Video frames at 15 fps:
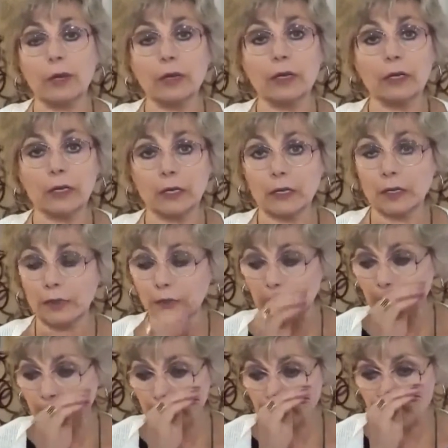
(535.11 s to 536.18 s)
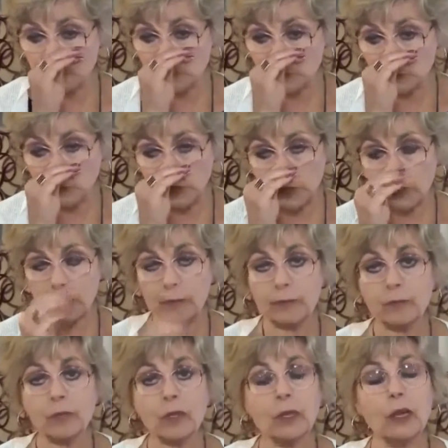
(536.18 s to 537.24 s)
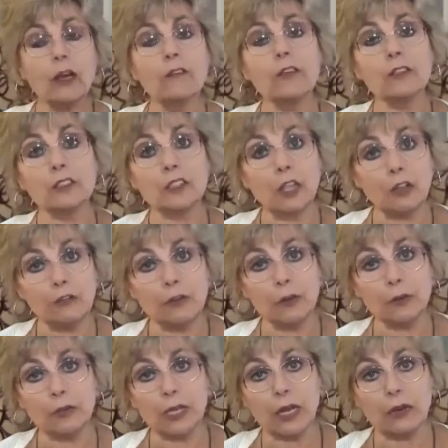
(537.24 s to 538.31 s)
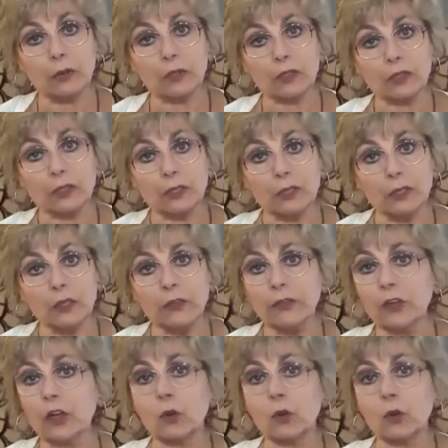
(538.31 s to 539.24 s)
America and other countries as well of the cell phone towers.